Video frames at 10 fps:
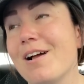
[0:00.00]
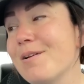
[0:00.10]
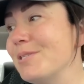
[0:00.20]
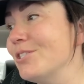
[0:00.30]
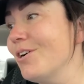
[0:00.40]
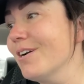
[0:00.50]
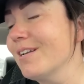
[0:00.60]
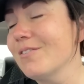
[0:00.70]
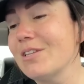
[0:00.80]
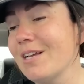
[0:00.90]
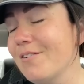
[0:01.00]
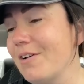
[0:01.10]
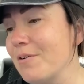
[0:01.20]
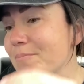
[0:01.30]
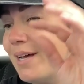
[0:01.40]
I'm in shock at everything I
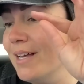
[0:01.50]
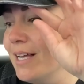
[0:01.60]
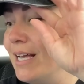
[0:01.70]
found, but